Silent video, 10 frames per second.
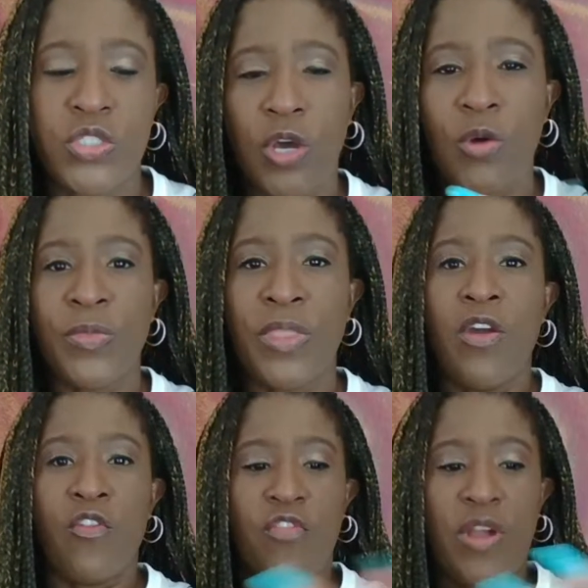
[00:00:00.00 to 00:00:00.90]
So,
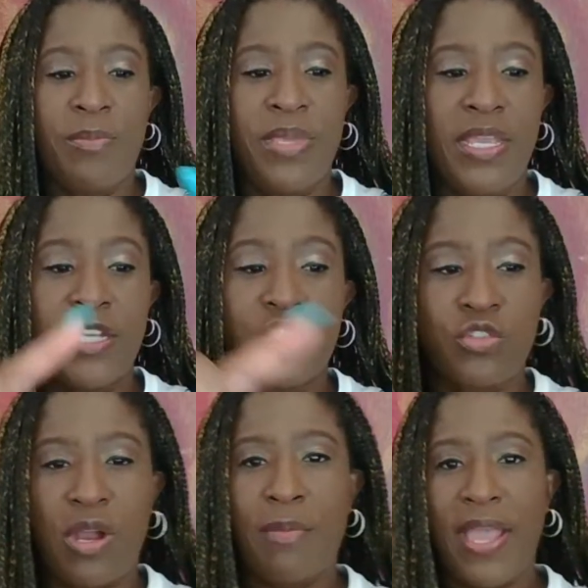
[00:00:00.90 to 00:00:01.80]
from being a
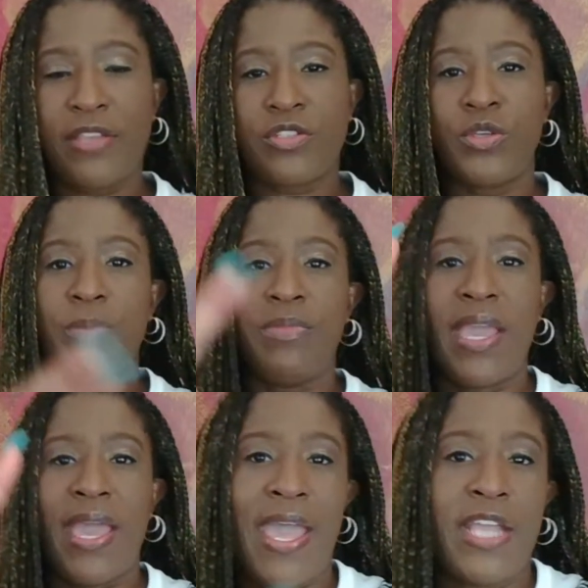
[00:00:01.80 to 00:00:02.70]
Scrum Master, you can be
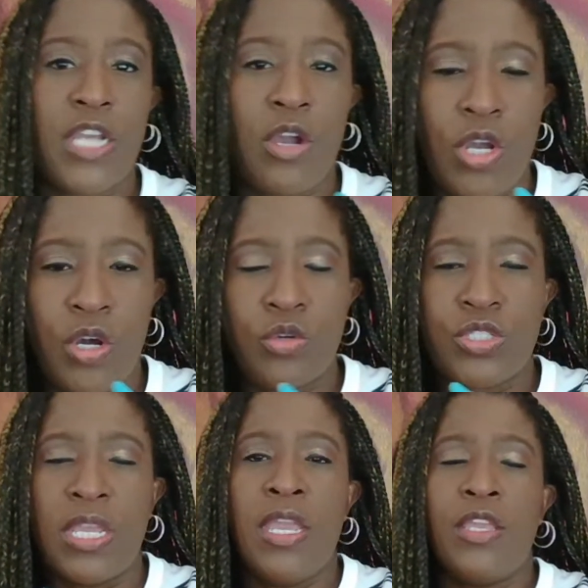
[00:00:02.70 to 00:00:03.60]
an Agile coach,